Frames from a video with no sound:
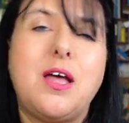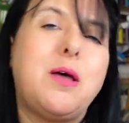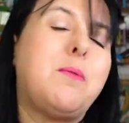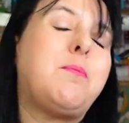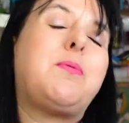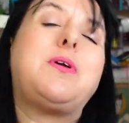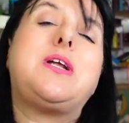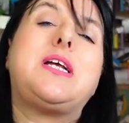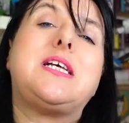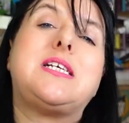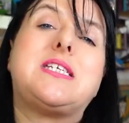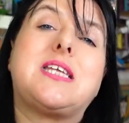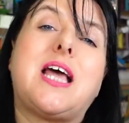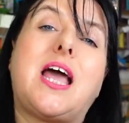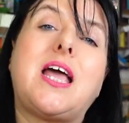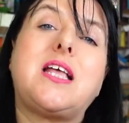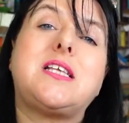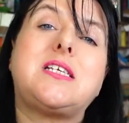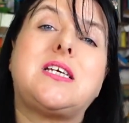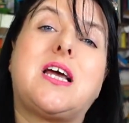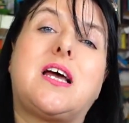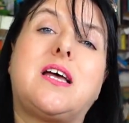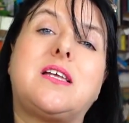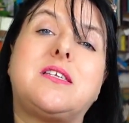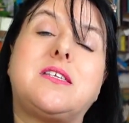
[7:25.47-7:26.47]
But it's our
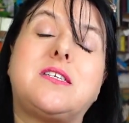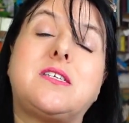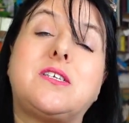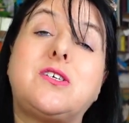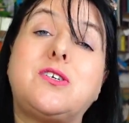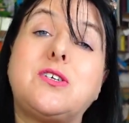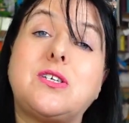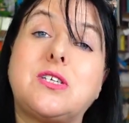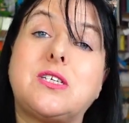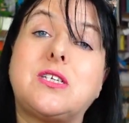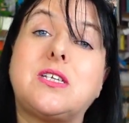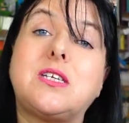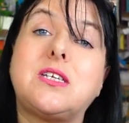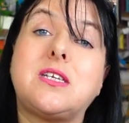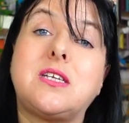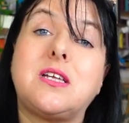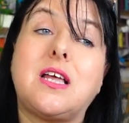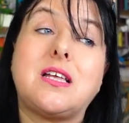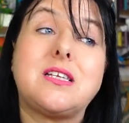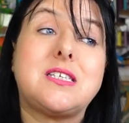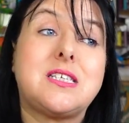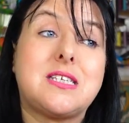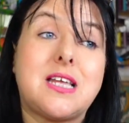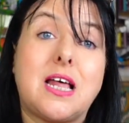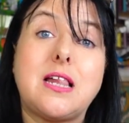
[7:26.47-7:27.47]
chance just to
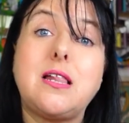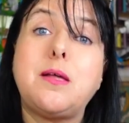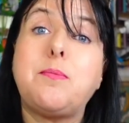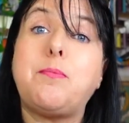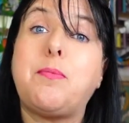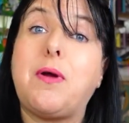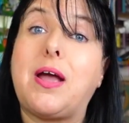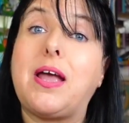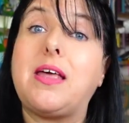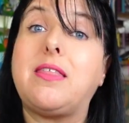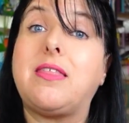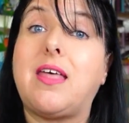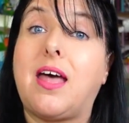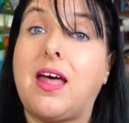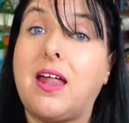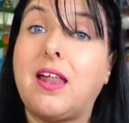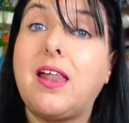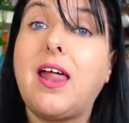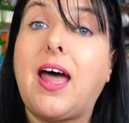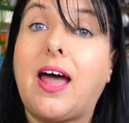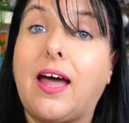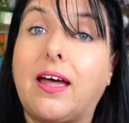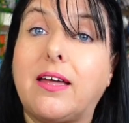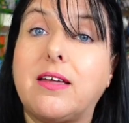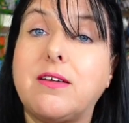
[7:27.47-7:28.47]
celebrate their
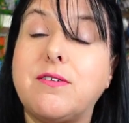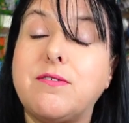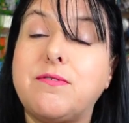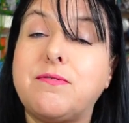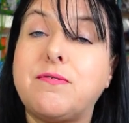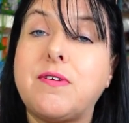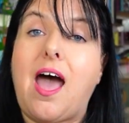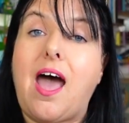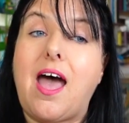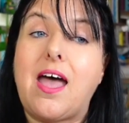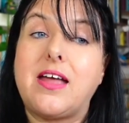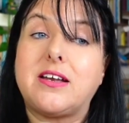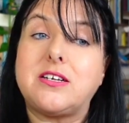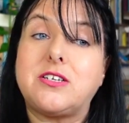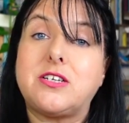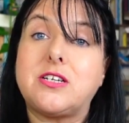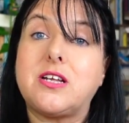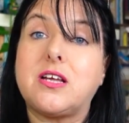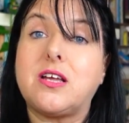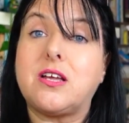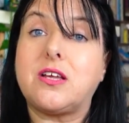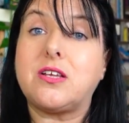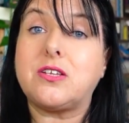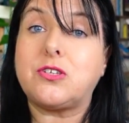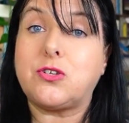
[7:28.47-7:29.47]
life and
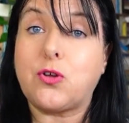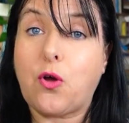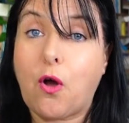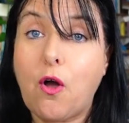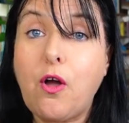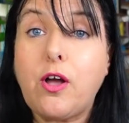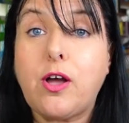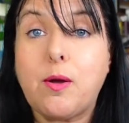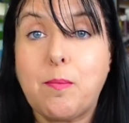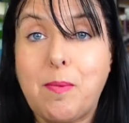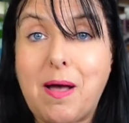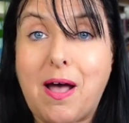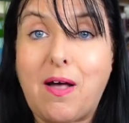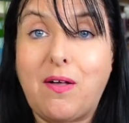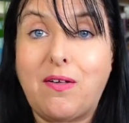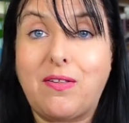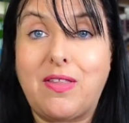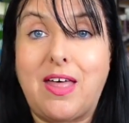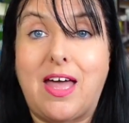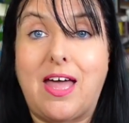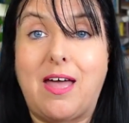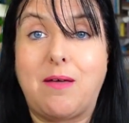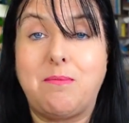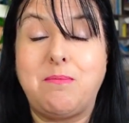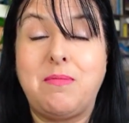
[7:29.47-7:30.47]
to talk about
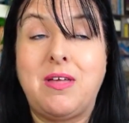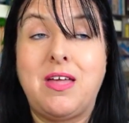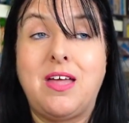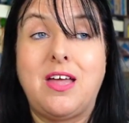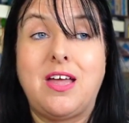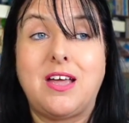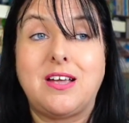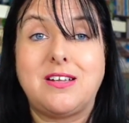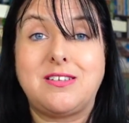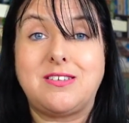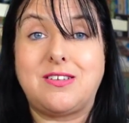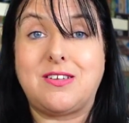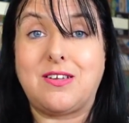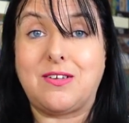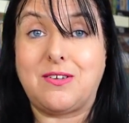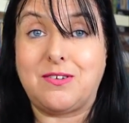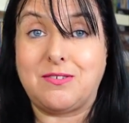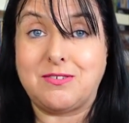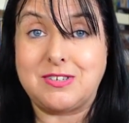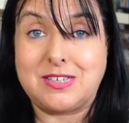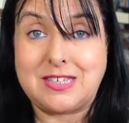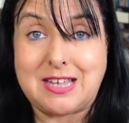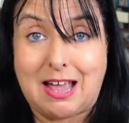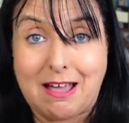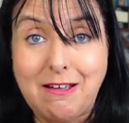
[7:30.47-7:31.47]
them,
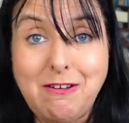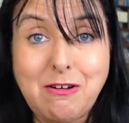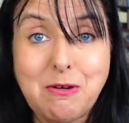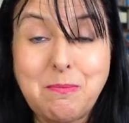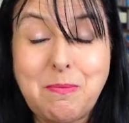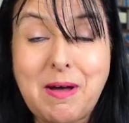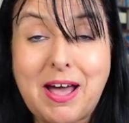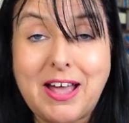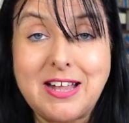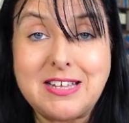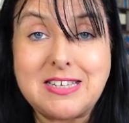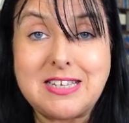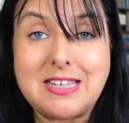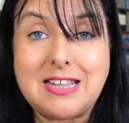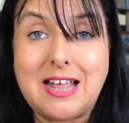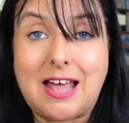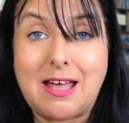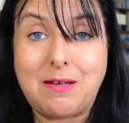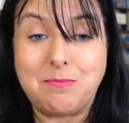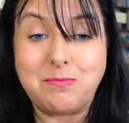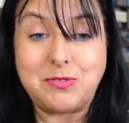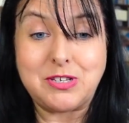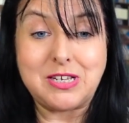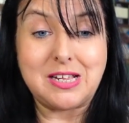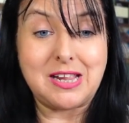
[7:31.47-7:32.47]
to say goodbye to
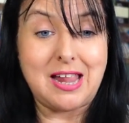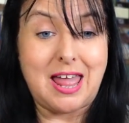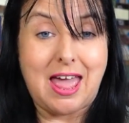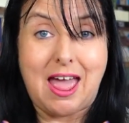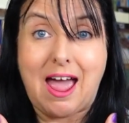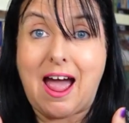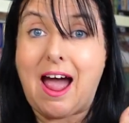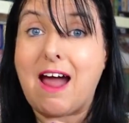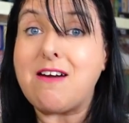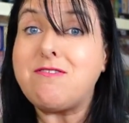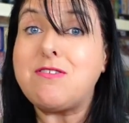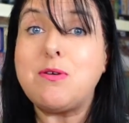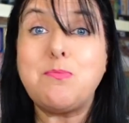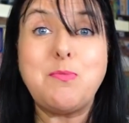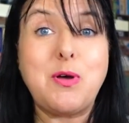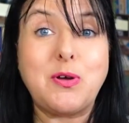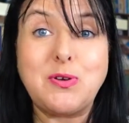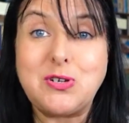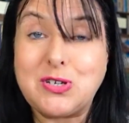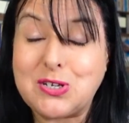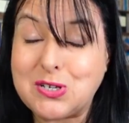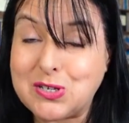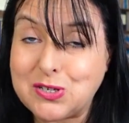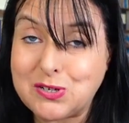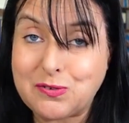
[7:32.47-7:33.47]
them, to let our
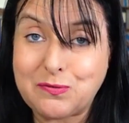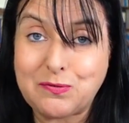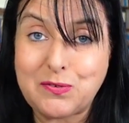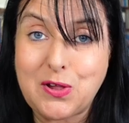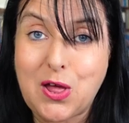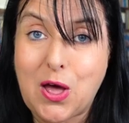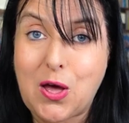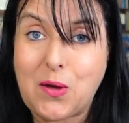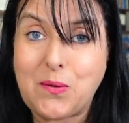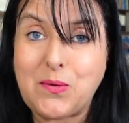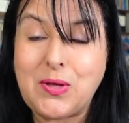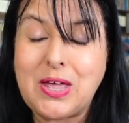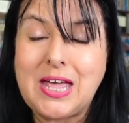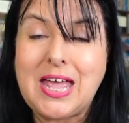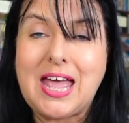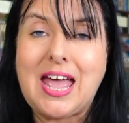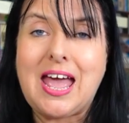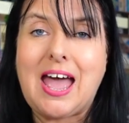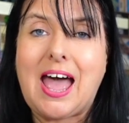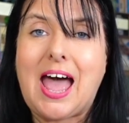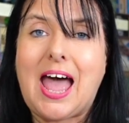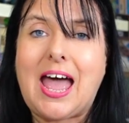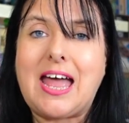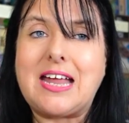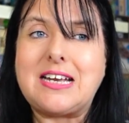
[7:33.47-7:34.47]
emotions flow
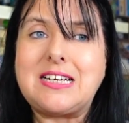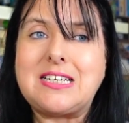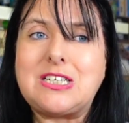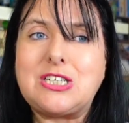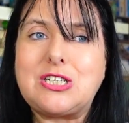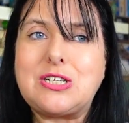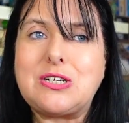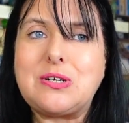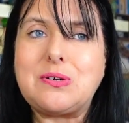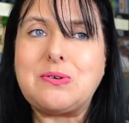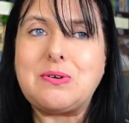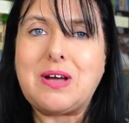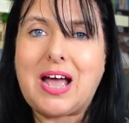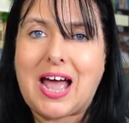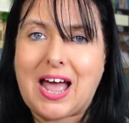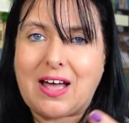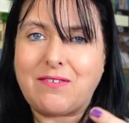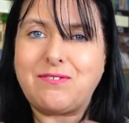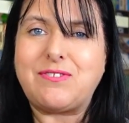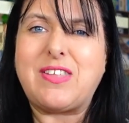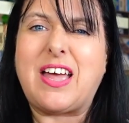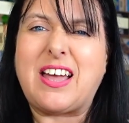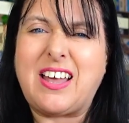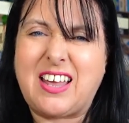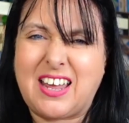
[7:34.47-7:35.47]
and to
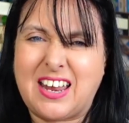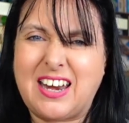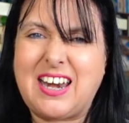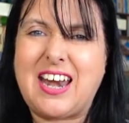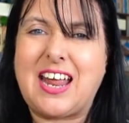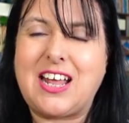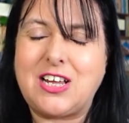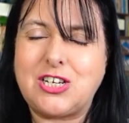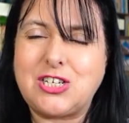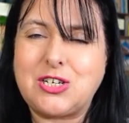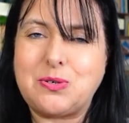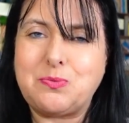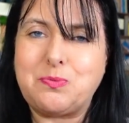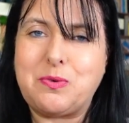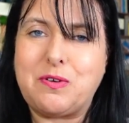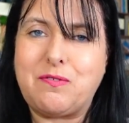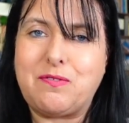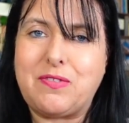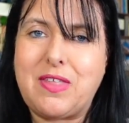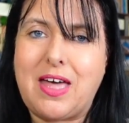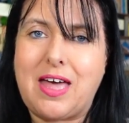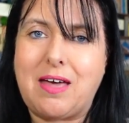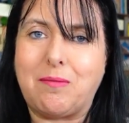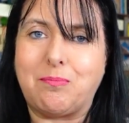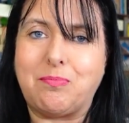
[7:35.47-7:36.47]
have that connection
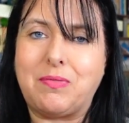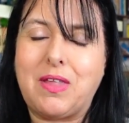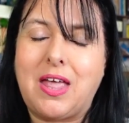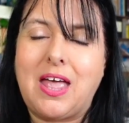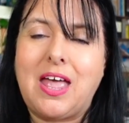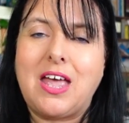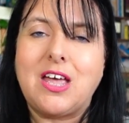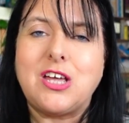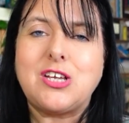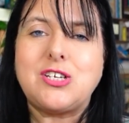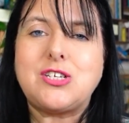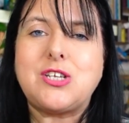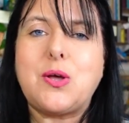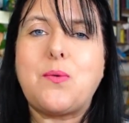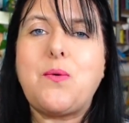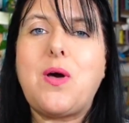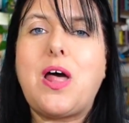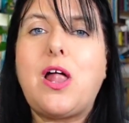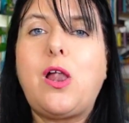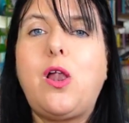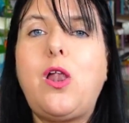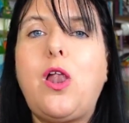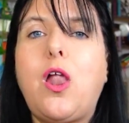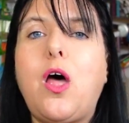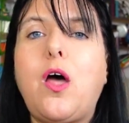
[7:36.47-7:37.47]
with them. So
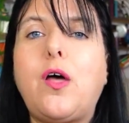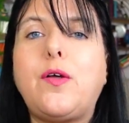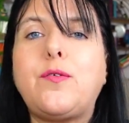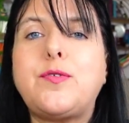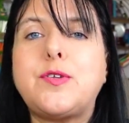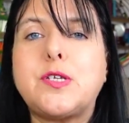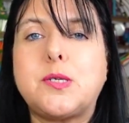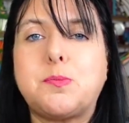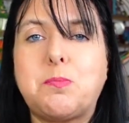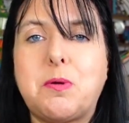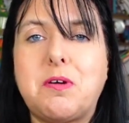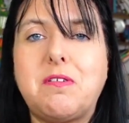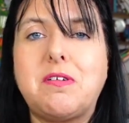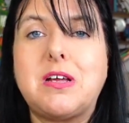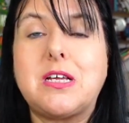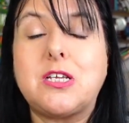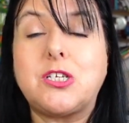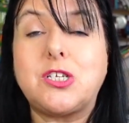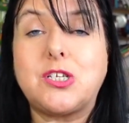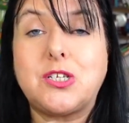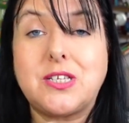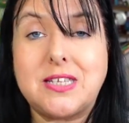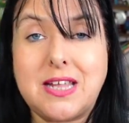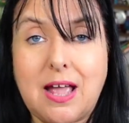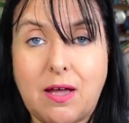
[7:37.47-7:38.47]
a lot of
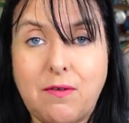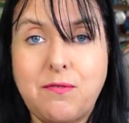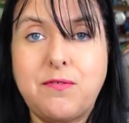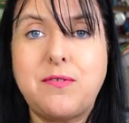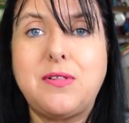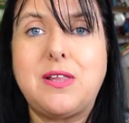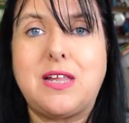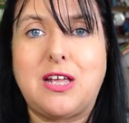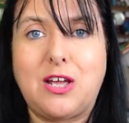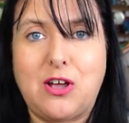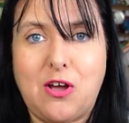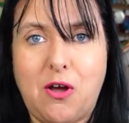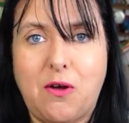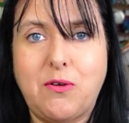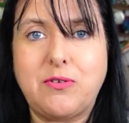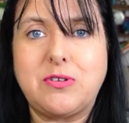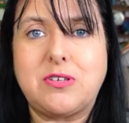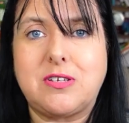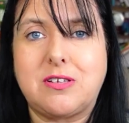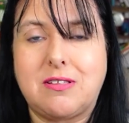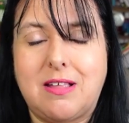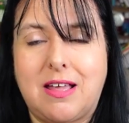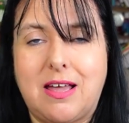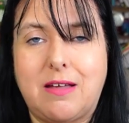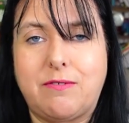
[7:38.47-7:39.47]
spirits definitely go
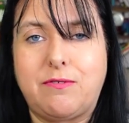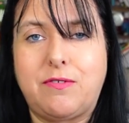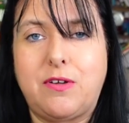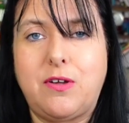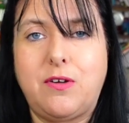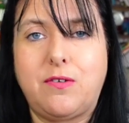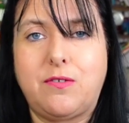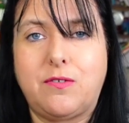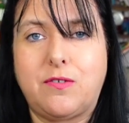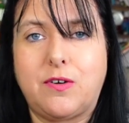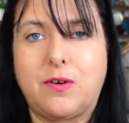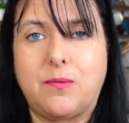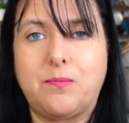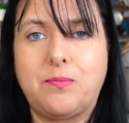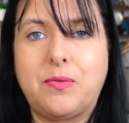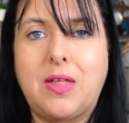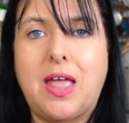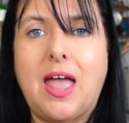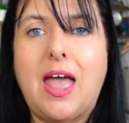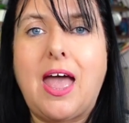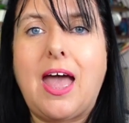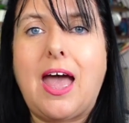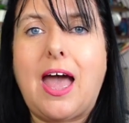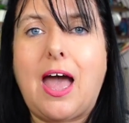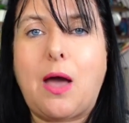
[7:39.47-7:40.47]
to their funeral.
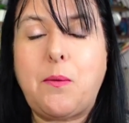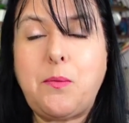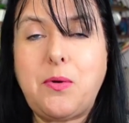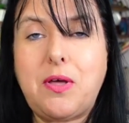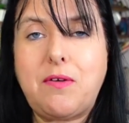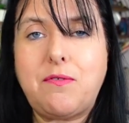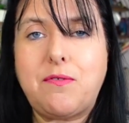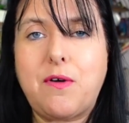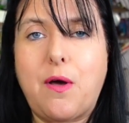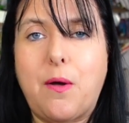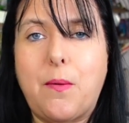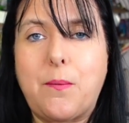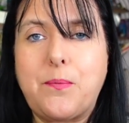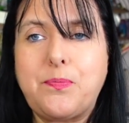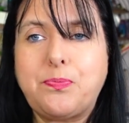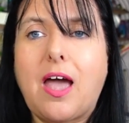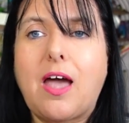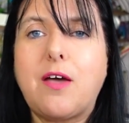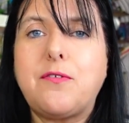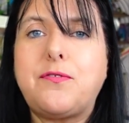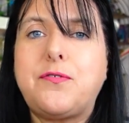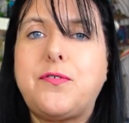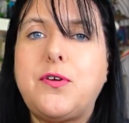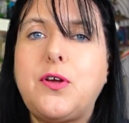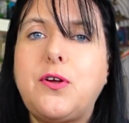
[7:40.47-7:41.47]
However,
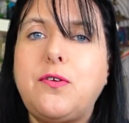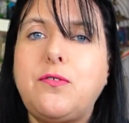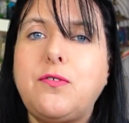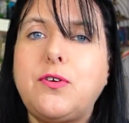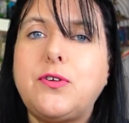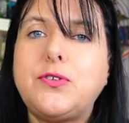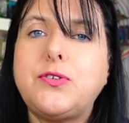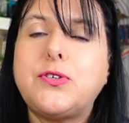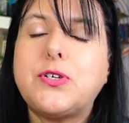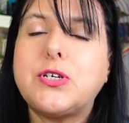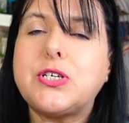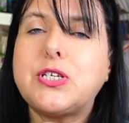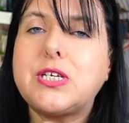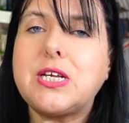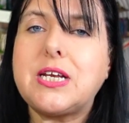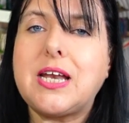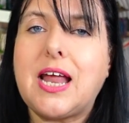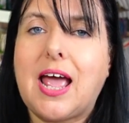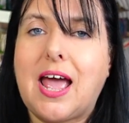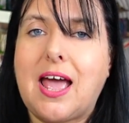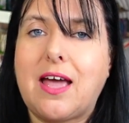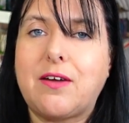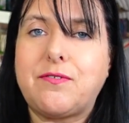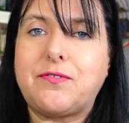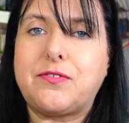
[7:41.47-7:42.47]
a funeral
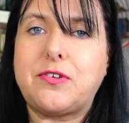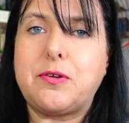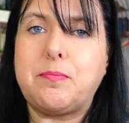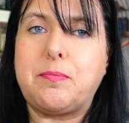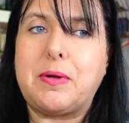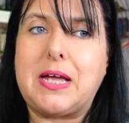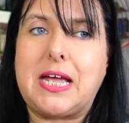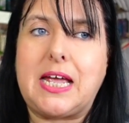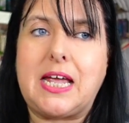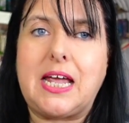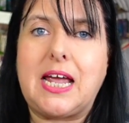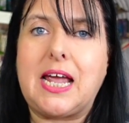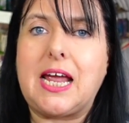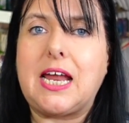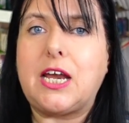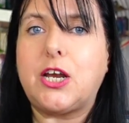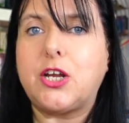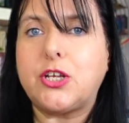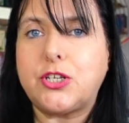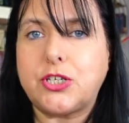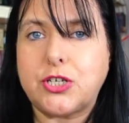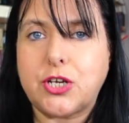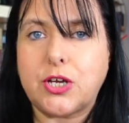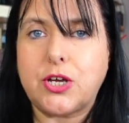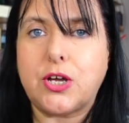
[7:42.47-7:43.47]
doesn't have to be in a
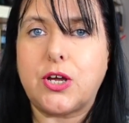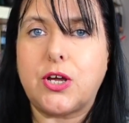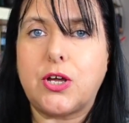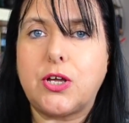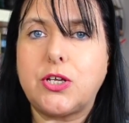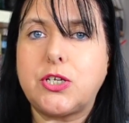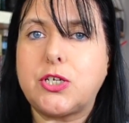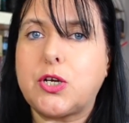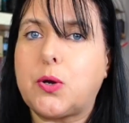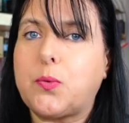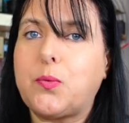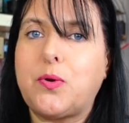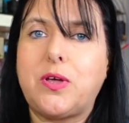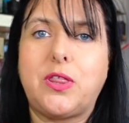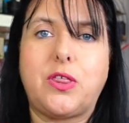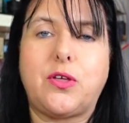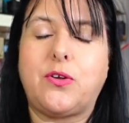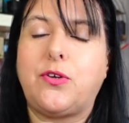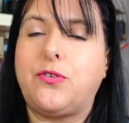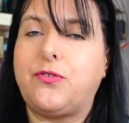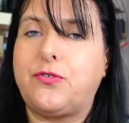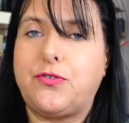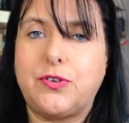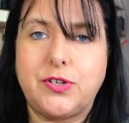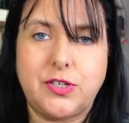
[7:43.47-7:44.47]
church with
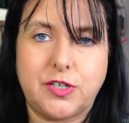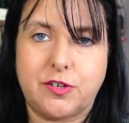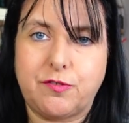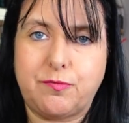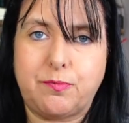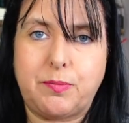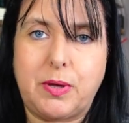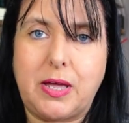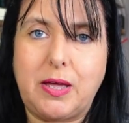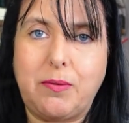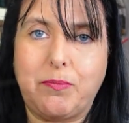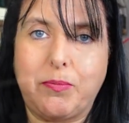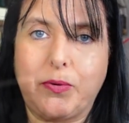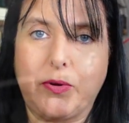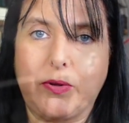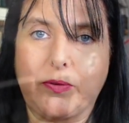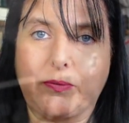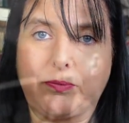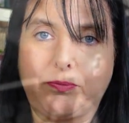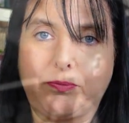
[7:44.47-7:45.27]
hundreds of people.